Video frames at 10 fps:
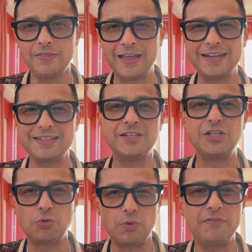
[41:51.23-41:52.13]
that is a
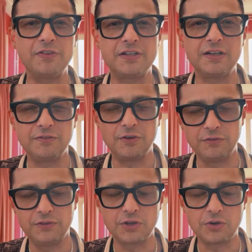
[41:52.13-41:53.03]
derivative
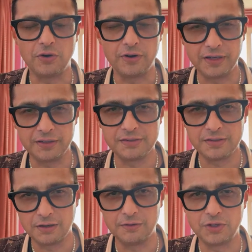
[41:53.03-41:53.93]
of the
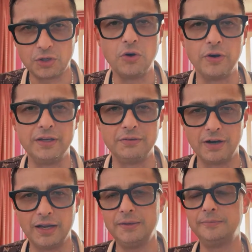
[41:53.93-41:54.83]
coin,
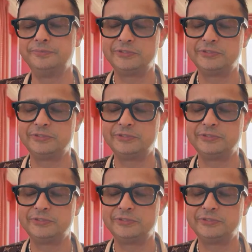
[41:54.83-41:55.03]
right?